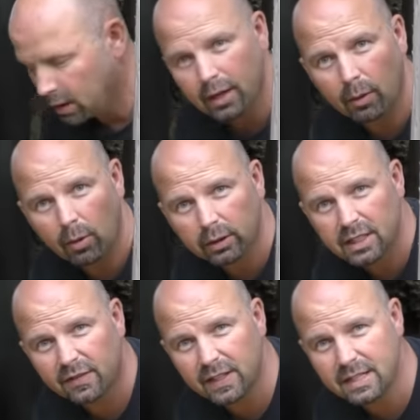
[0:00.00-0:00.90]
Now all
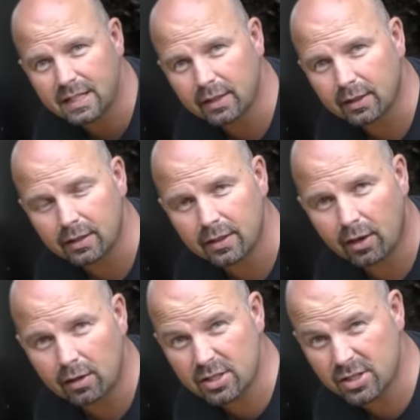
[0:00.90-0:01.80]
these fittings here
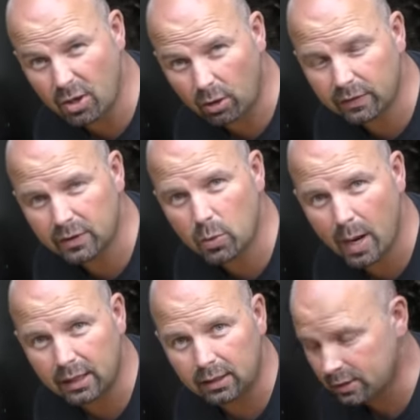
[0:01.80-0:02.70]
are solvent
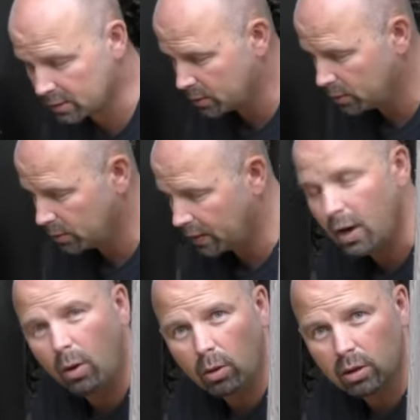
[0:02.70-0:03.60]
weld, so they're
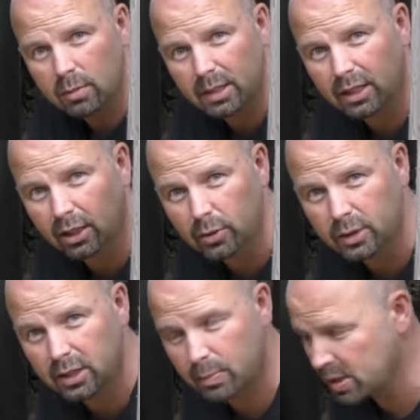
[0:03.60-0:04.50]
all going to be
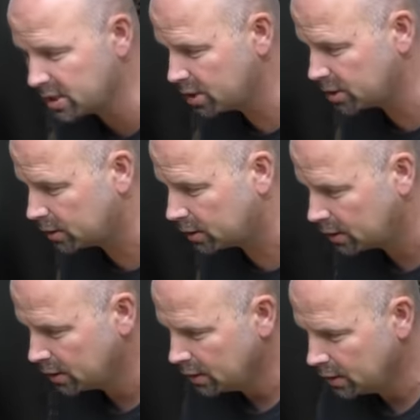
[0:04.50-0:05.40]
glued into position.
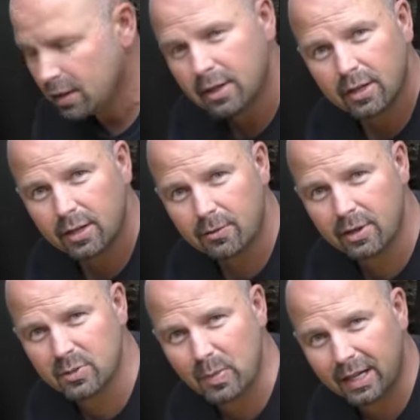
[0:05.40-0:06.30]
The
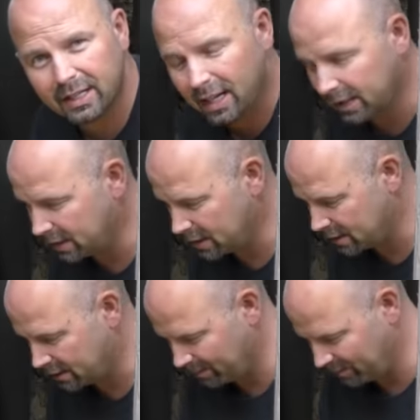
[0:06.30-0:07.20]
reason behind that
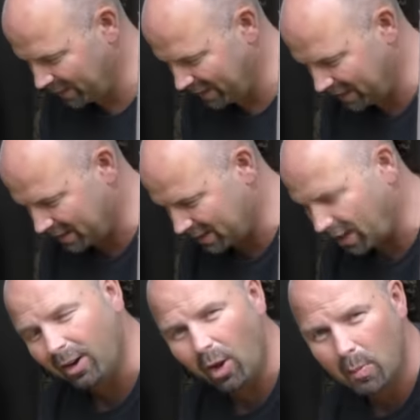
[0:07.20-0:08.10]
is it's
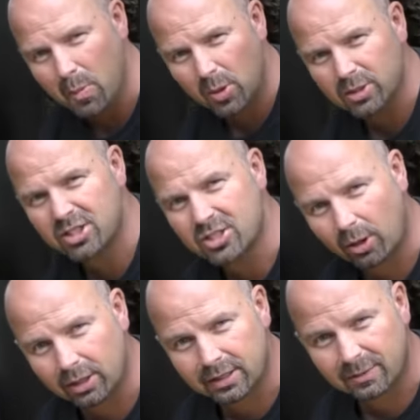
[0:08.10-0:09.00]
a lot more
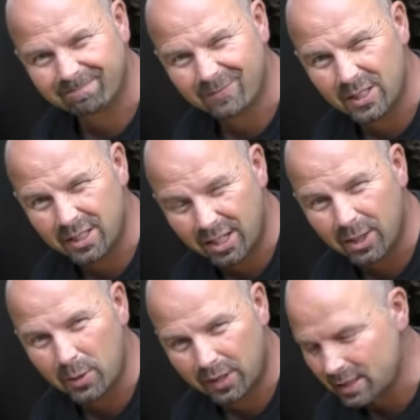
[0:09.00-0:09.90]
solid when you
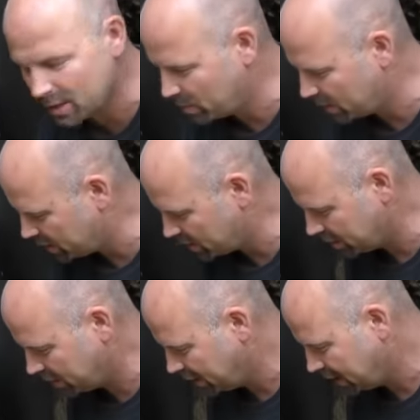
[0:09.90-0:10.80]
glue things in
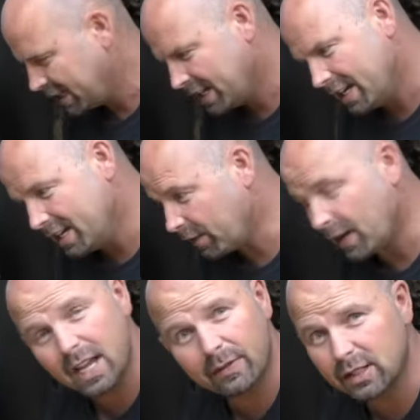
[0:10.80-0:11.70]
position. And if
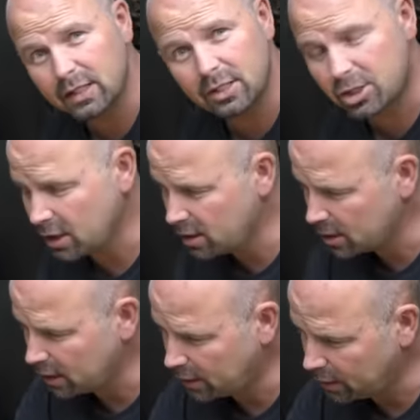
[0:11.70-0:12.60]
I ever need to change
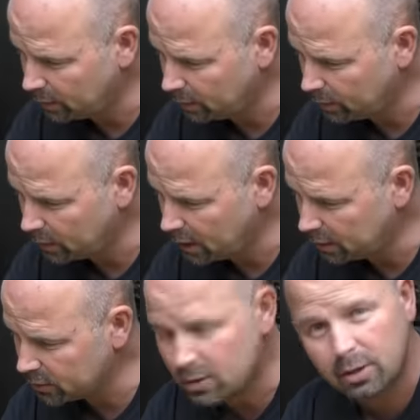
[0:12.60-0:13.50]
anything, I'll
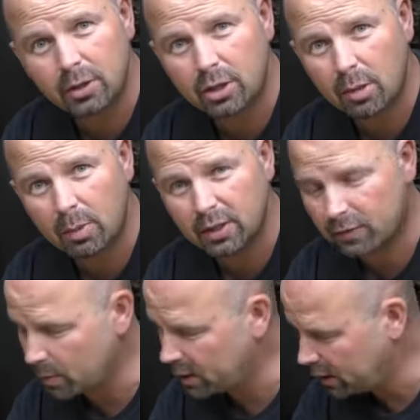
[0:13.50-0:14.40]
just uncouple it
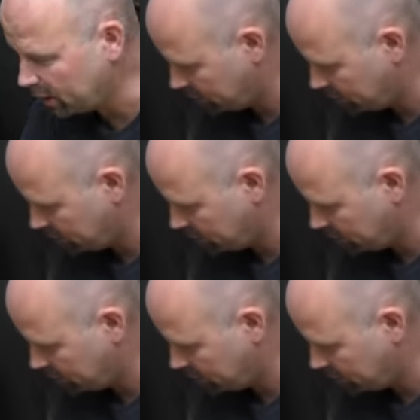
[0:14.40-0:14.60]
from here,